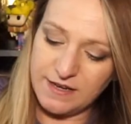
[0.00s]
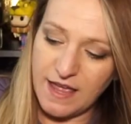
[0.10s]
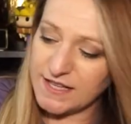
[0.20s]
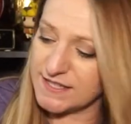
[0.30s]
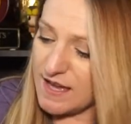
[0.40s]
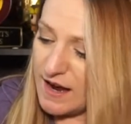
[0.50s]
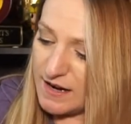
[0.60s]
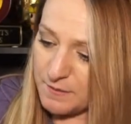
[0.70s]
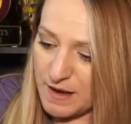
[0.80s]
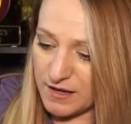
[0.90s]
next
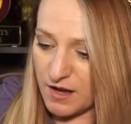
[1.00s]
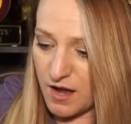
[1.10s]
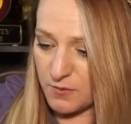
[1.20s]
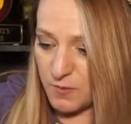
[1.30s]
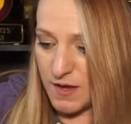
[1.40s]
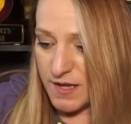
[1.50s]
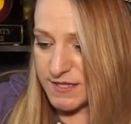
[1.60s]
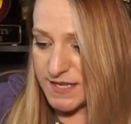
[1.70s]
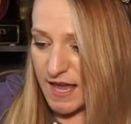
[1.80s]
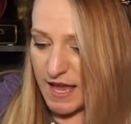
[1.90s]
item I got
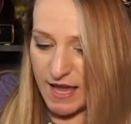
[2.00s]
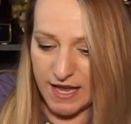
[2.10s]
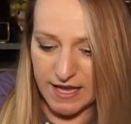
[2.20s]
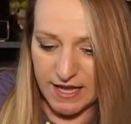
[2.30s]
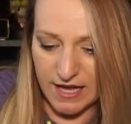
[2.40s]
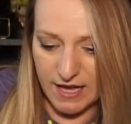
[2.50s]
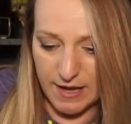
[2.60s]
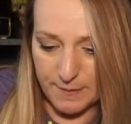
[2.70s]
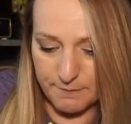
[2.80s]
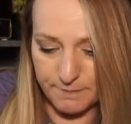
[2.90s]
was a
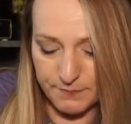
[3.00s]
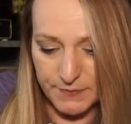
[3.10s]
um,